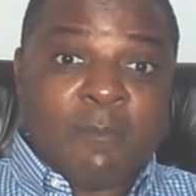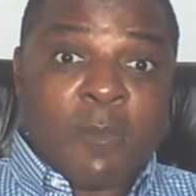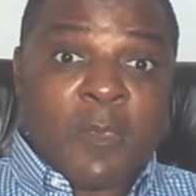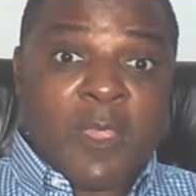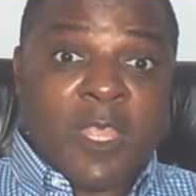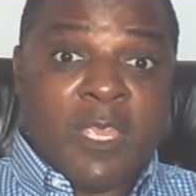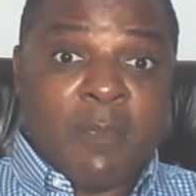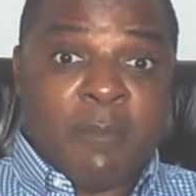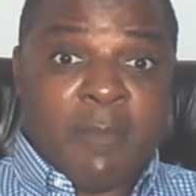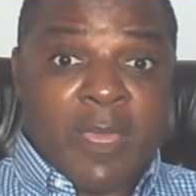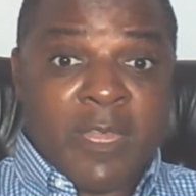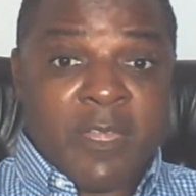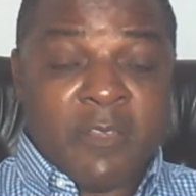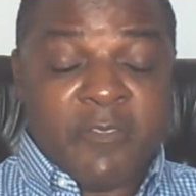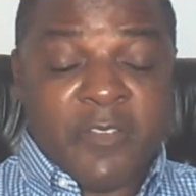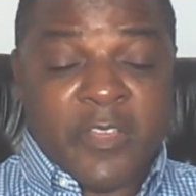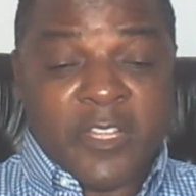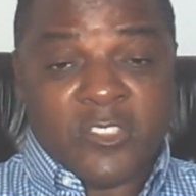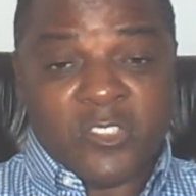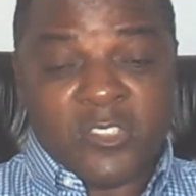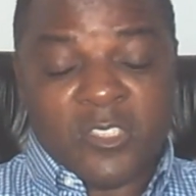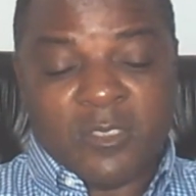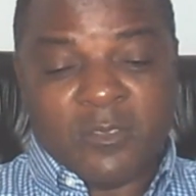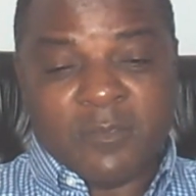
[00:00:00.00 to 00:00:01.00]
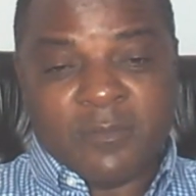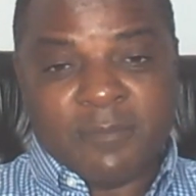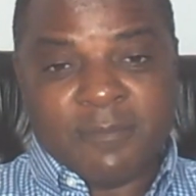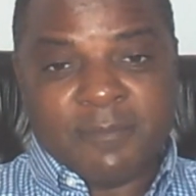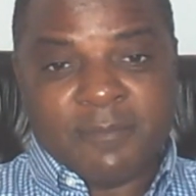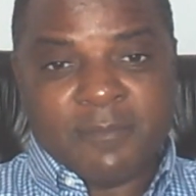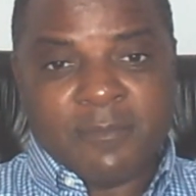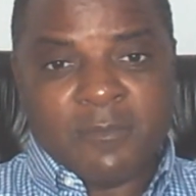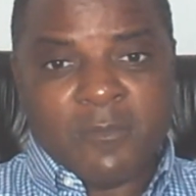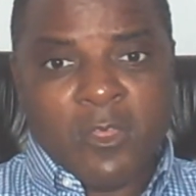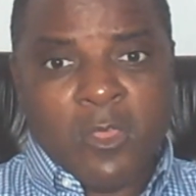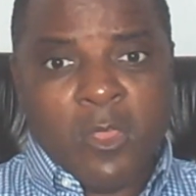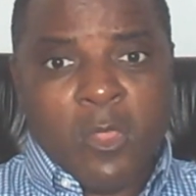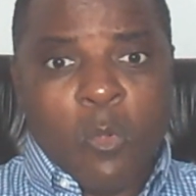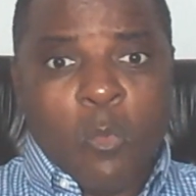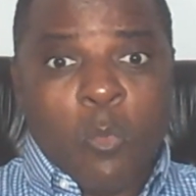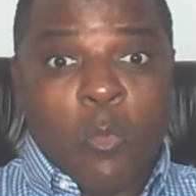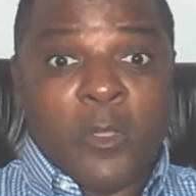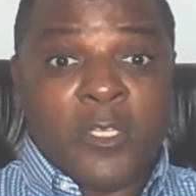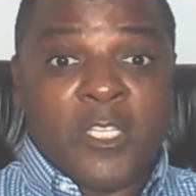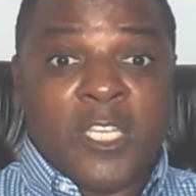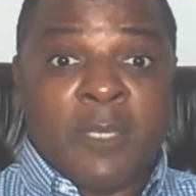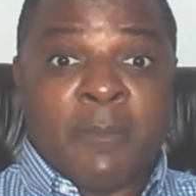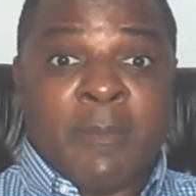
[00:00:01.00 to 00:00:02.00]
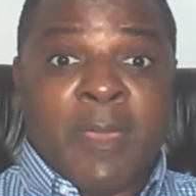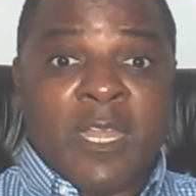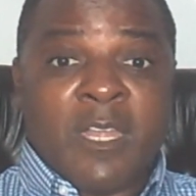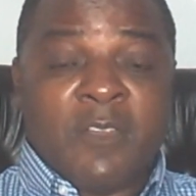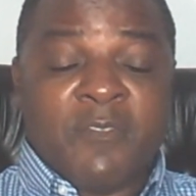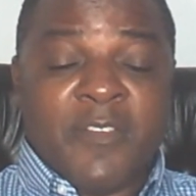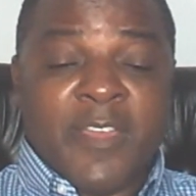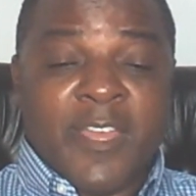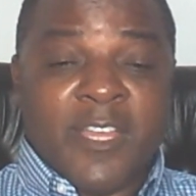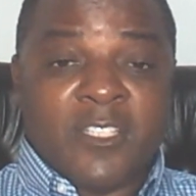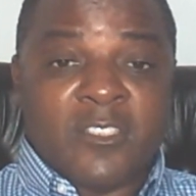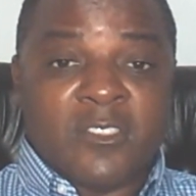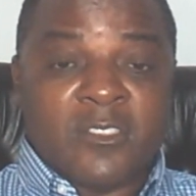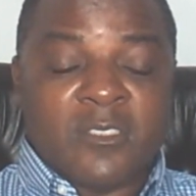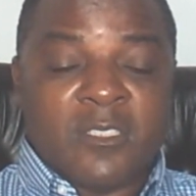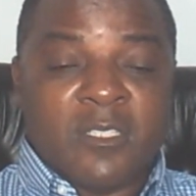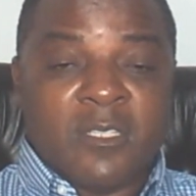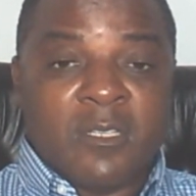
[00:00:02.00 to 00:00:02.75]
He manifested. What did he manifest?